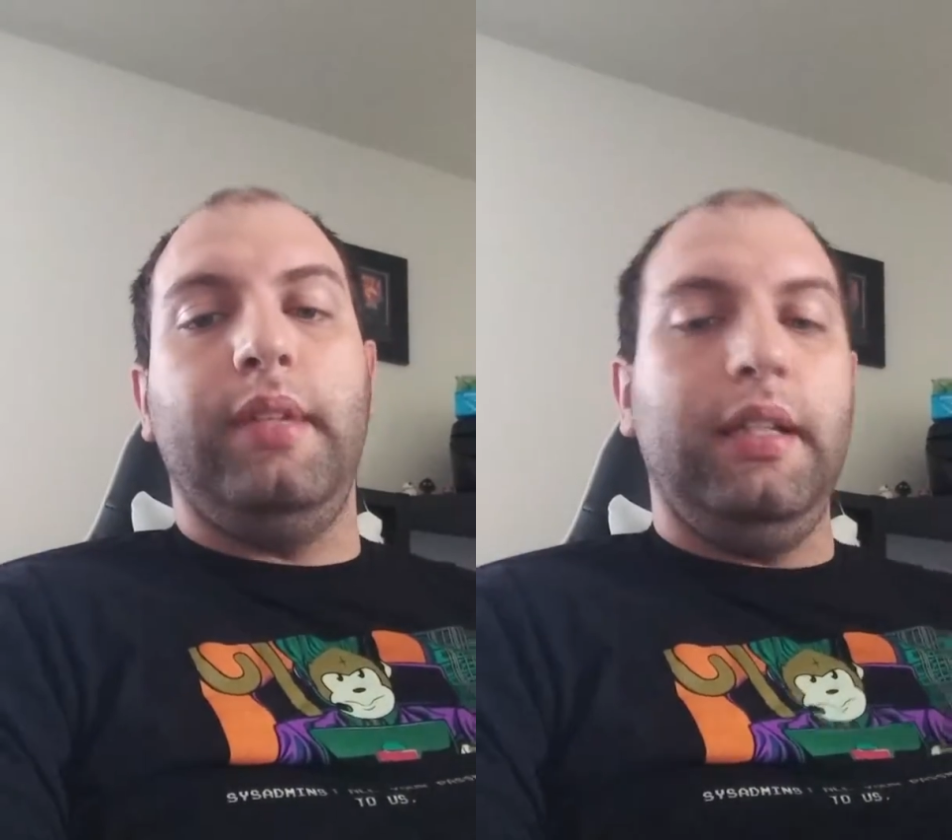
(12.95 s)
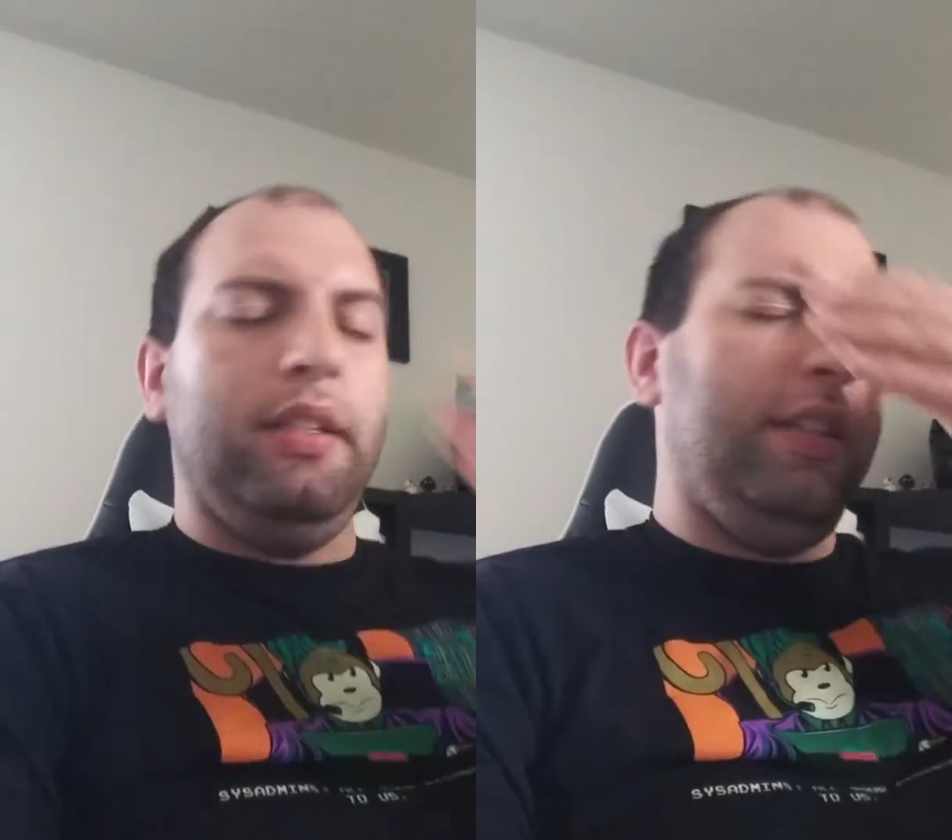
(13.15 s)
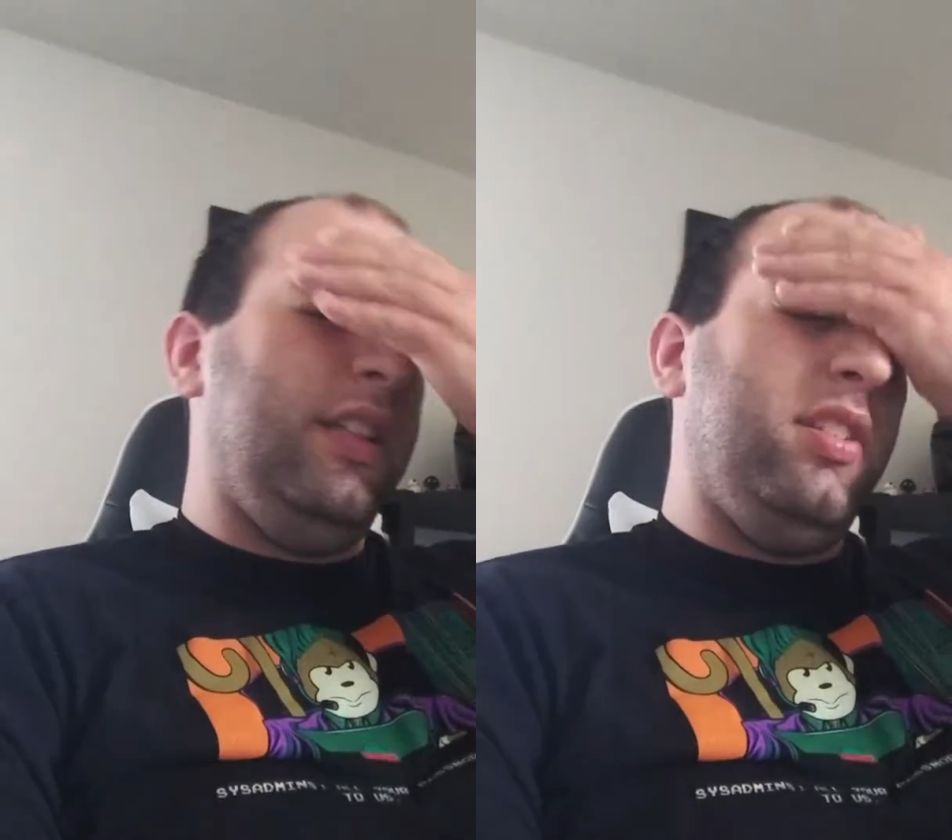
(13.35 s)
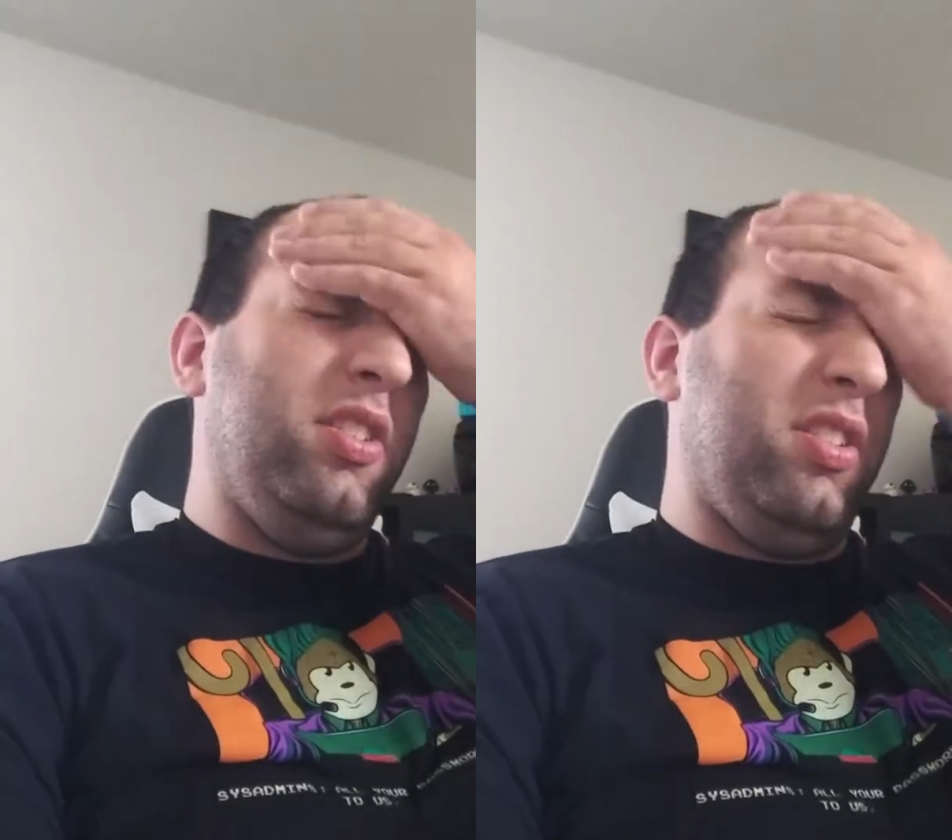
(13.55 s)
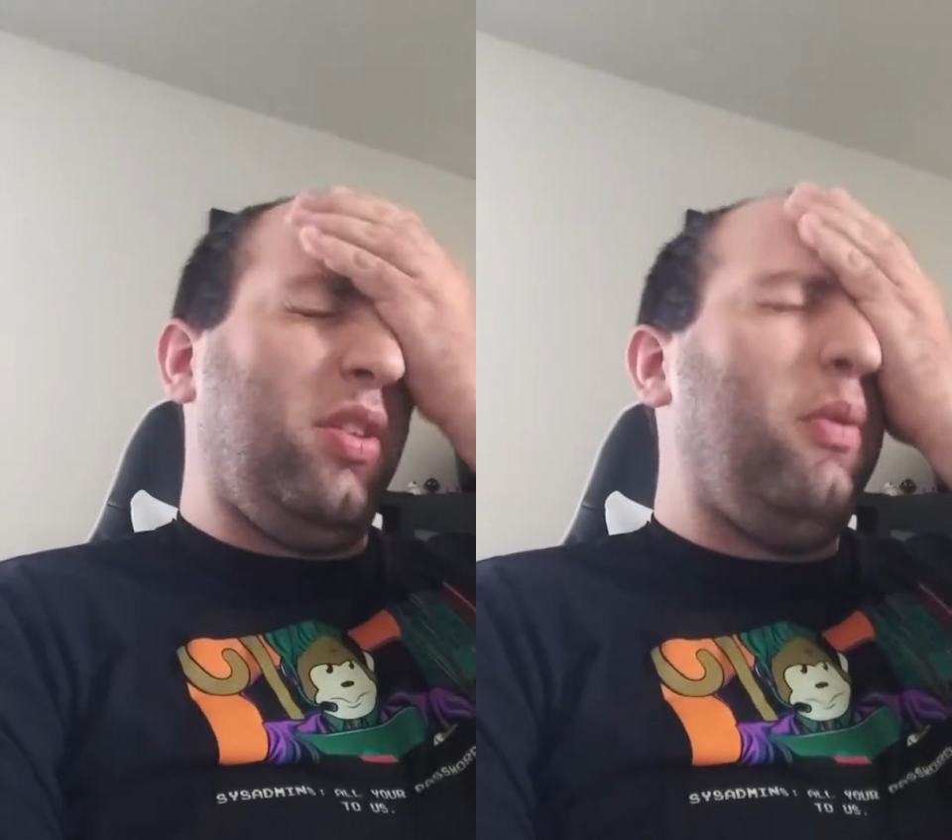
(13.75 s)
this is
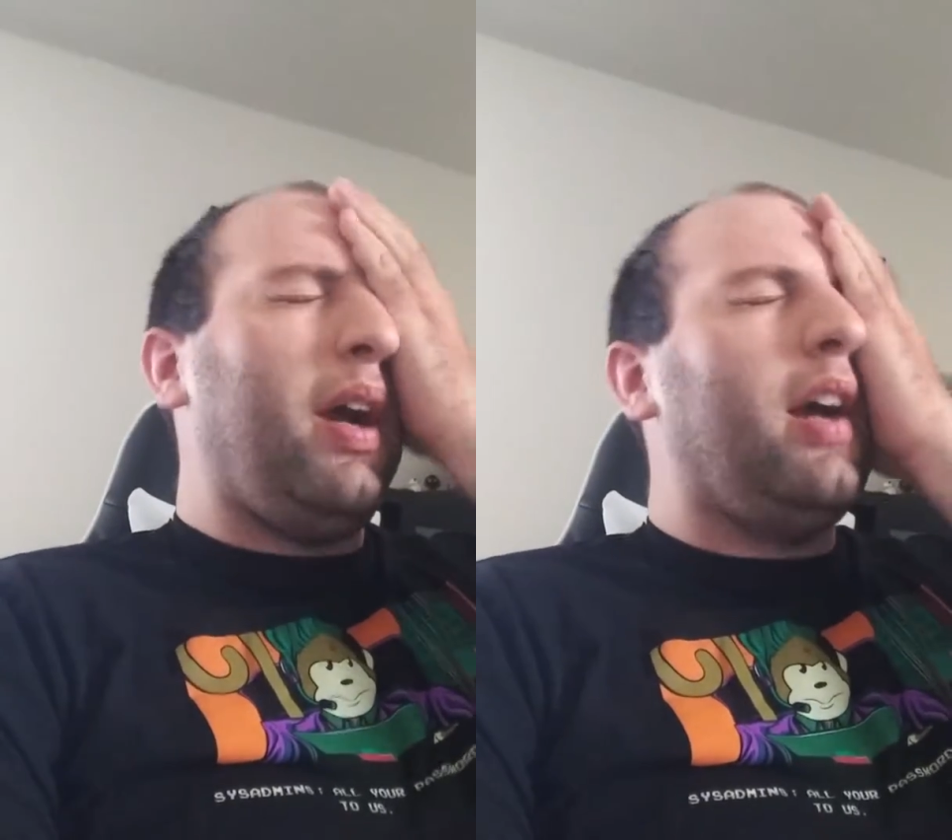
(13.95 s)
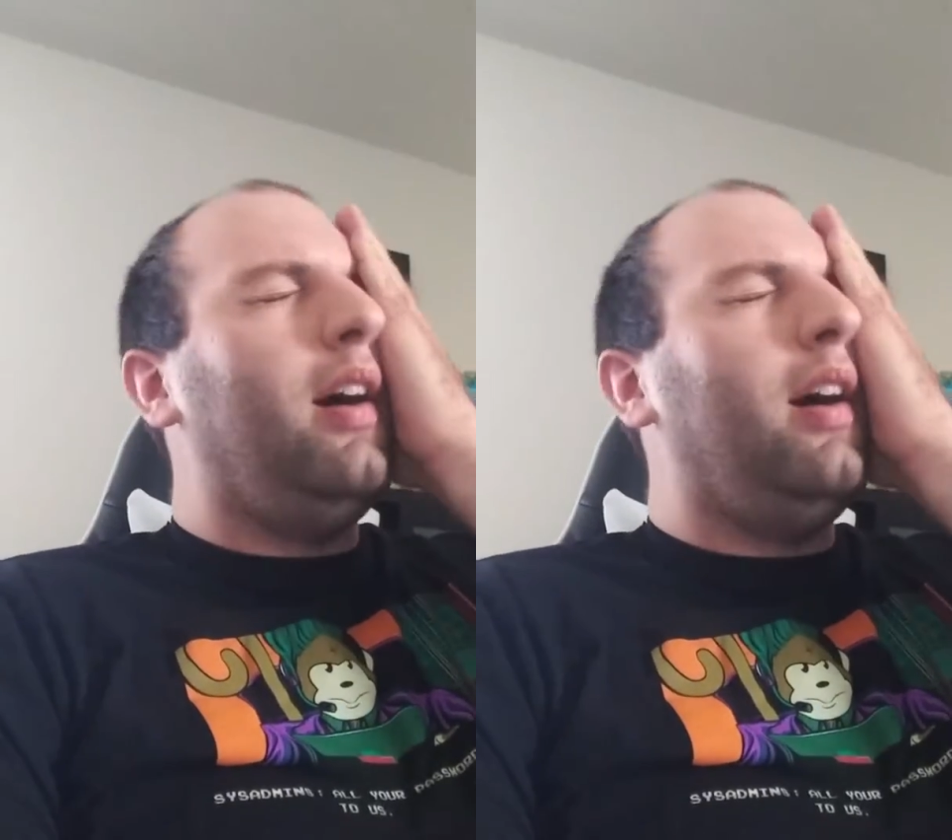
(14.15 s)
just a quick